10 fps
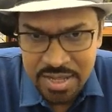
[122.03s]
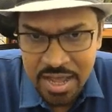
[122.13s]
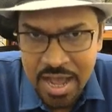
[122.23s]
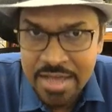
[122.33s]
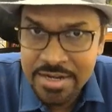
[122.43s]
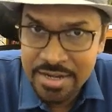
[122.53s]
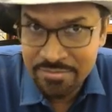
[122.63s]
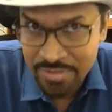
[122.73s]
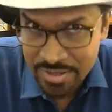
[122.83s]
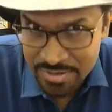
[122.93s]

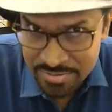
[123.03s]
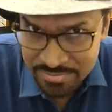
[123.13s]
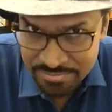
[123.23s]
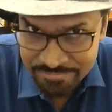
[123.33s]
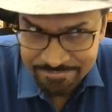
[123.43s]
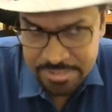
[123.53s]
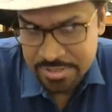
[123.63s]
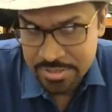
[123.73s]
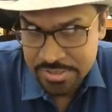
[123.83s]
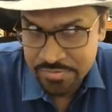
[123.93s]
identifier. It's a
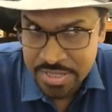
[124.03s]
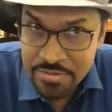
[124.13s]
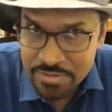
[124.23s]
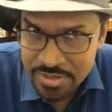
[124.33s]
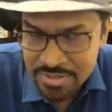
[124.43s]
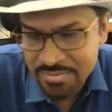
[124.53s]
reserved keyword,